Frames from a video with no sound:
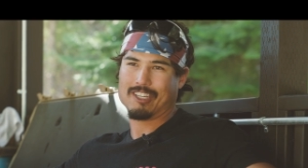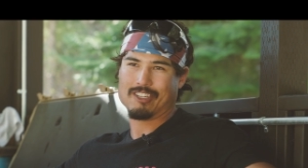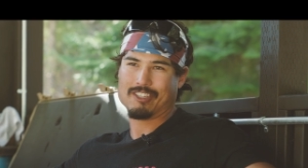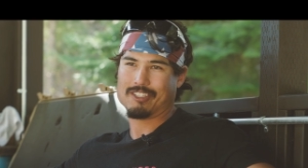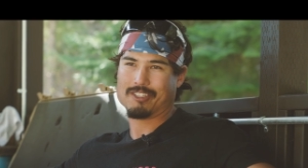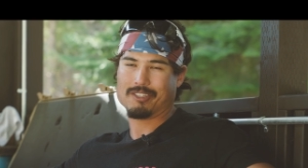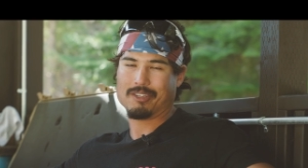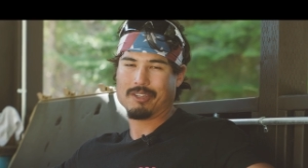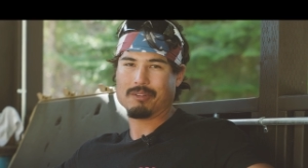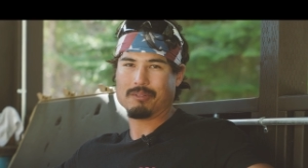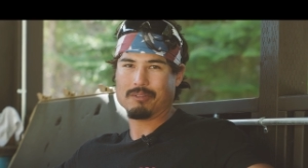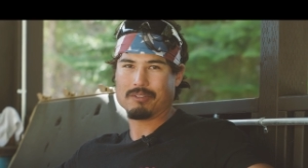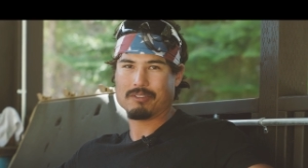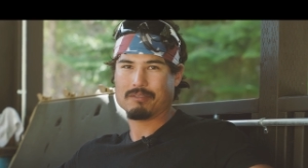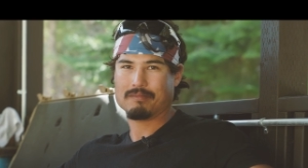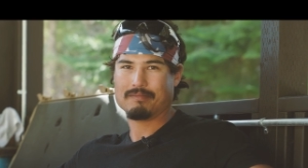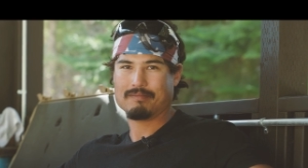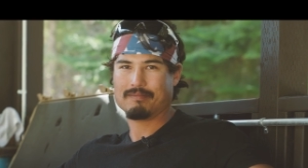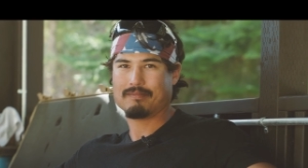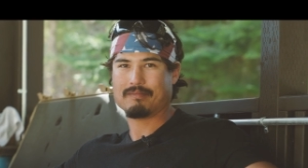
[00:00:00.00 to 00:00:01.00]
they're just
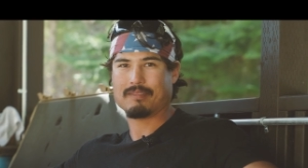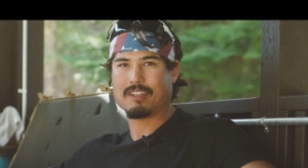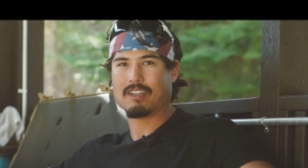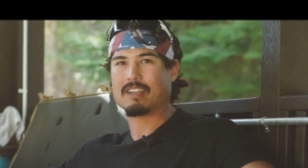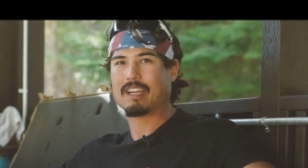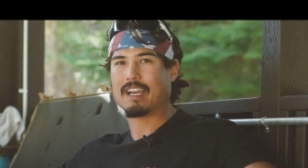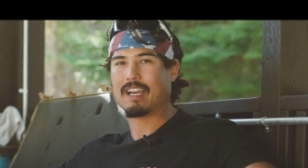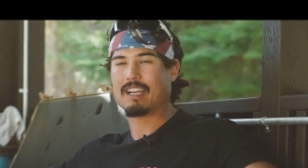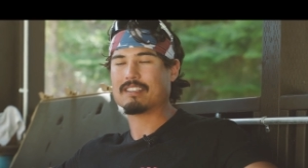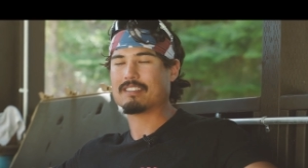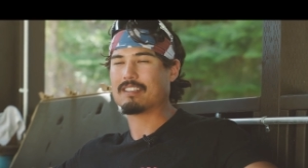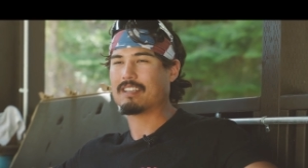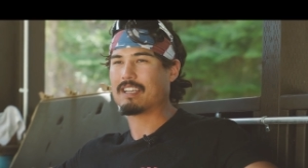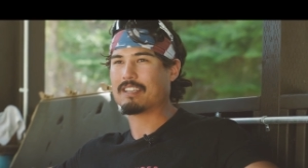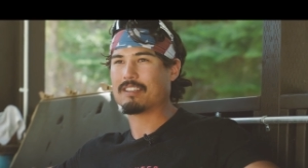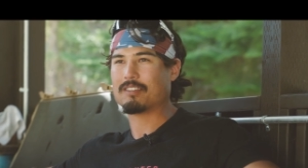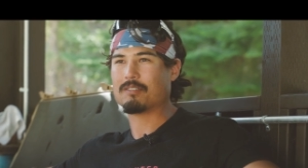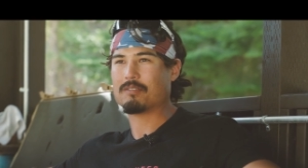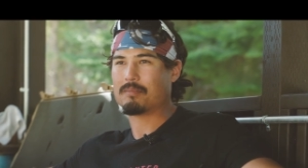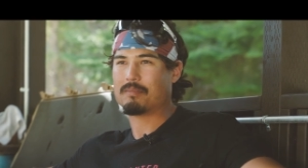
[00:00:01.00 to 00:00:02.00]
dudes. They're guys
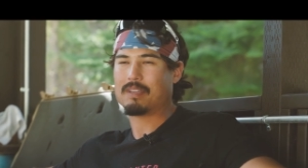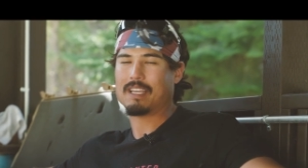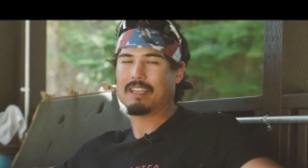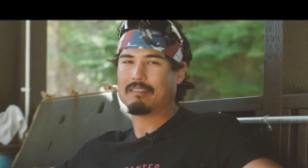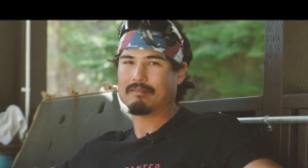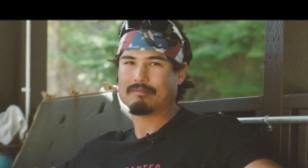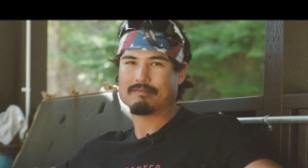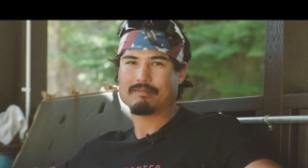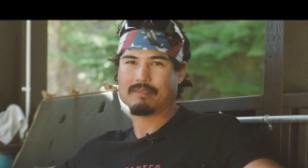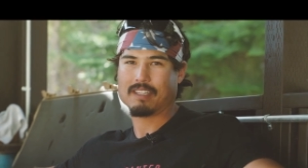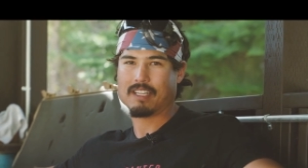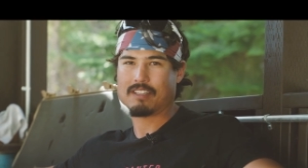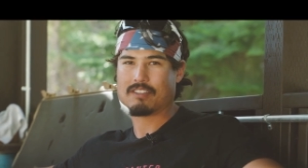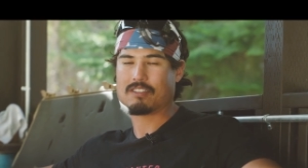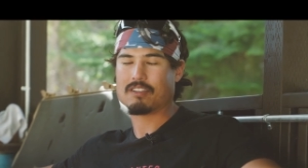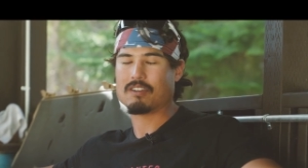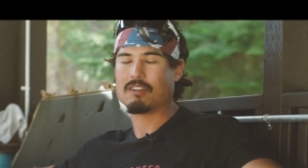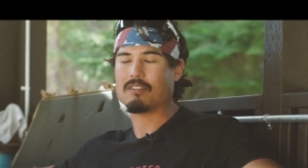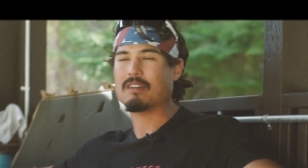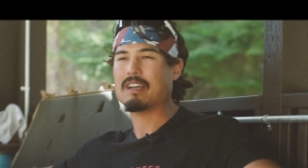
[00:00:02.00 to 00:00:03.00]
like you and me. And
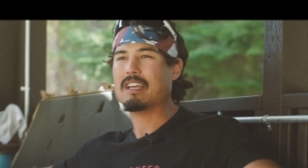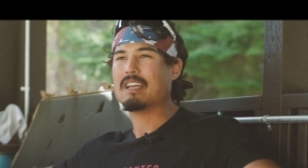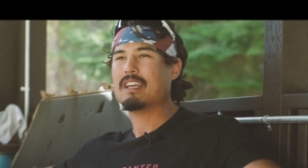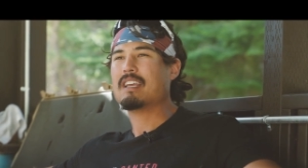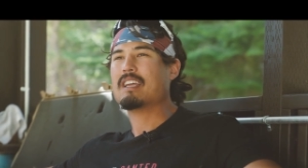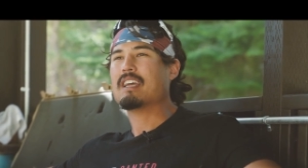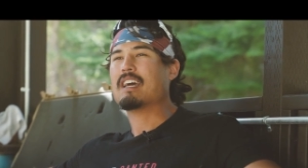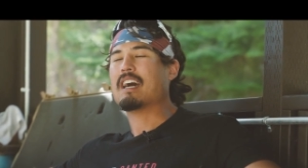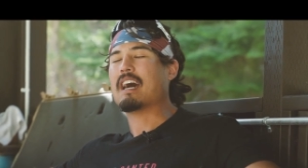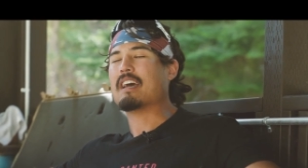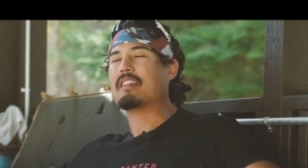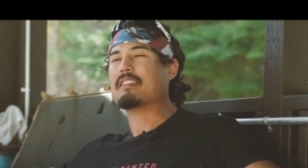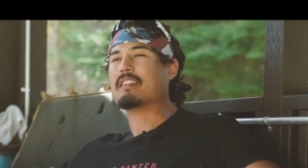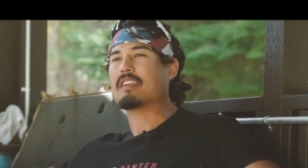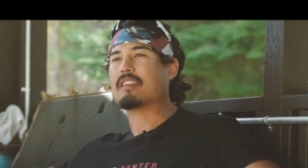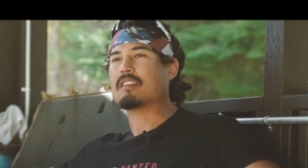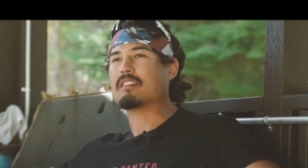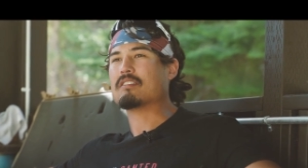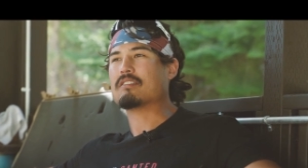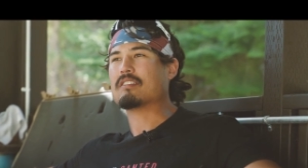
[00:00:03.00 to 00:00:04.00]
so I
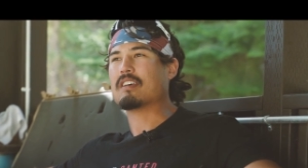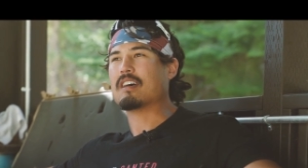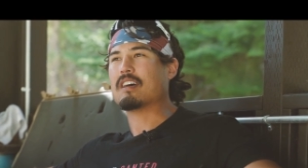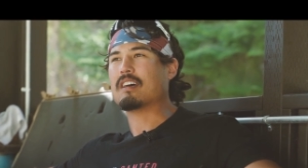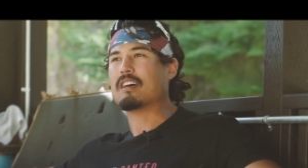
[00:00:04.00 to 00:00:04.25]
think it's